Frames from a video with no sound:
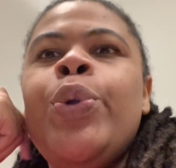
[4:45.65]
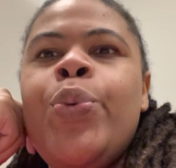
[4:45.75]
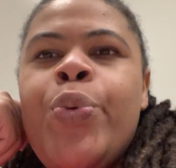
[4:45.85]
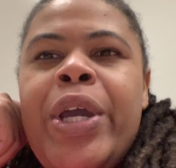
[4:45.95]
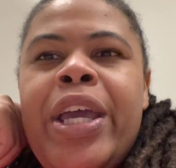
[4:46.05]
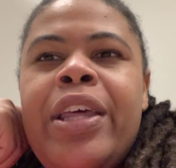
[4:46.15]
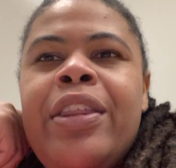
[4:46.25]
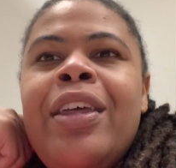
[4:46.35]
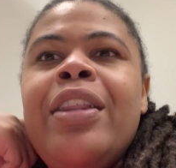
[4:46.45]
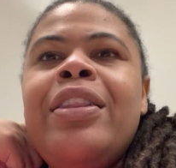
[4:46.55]

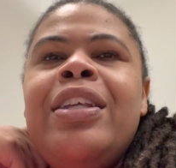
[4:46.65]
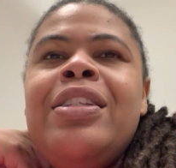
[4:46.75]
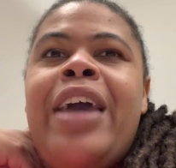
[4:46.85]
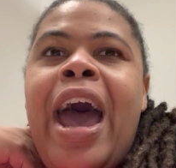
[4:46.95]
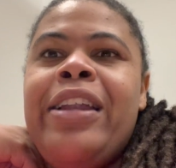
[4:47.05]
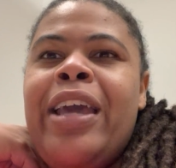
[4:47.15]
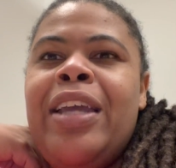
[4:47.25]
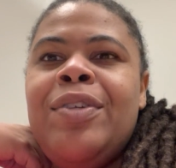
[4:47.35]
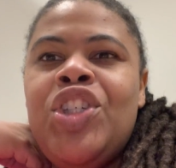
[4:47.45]
with this guy named